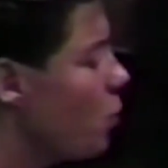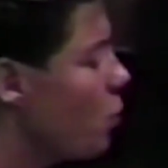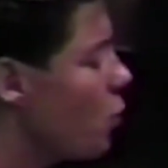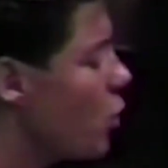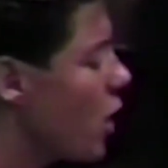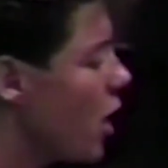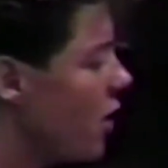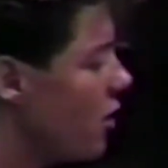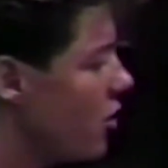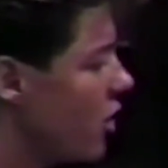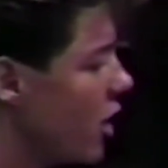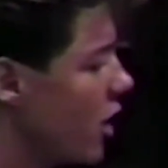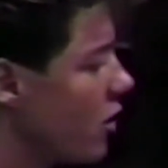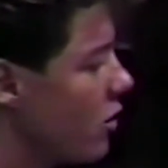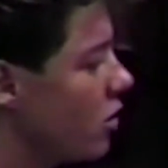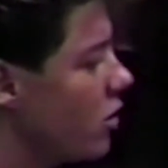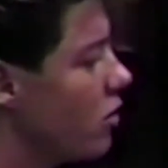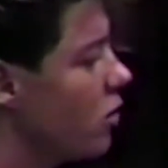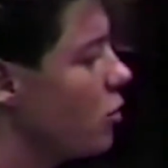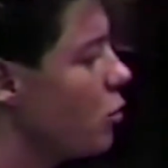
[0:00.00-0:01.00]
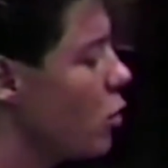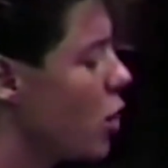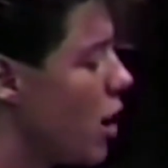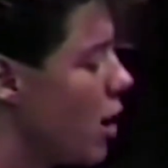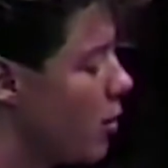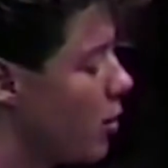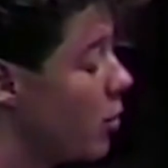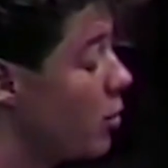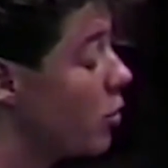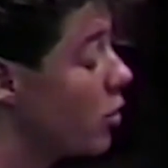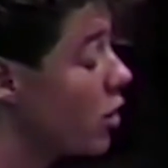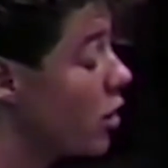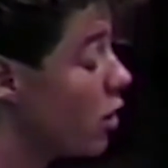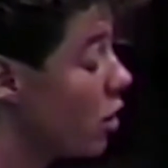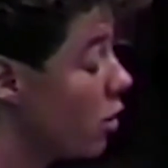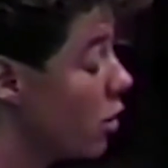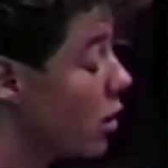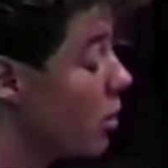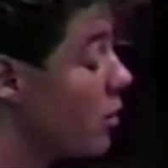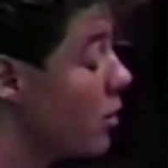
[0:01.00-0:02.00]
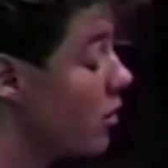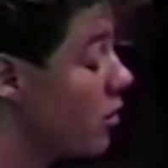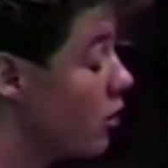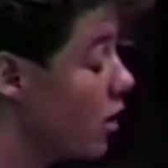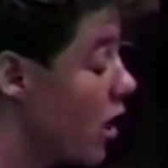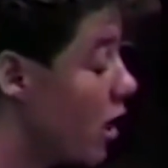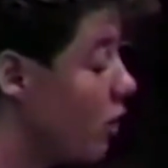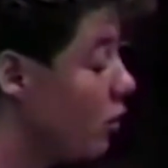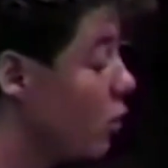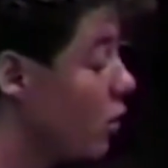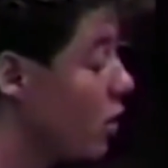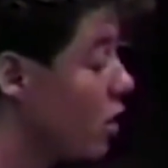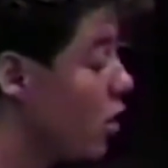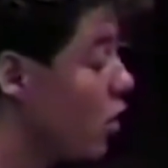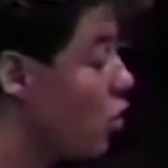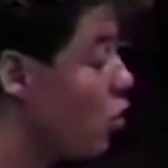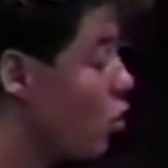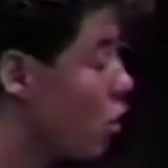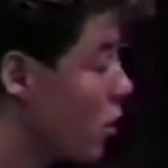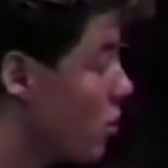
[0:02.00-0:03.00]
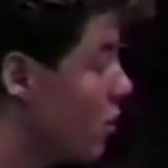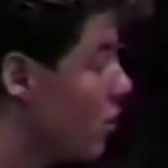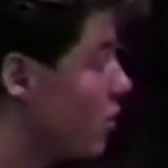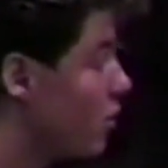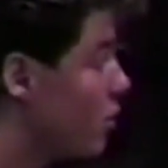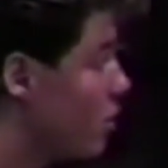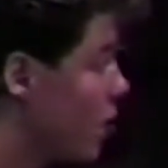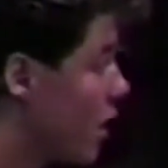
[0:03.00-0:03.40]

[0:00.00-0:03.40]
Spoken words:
problems can only be solved with an enormous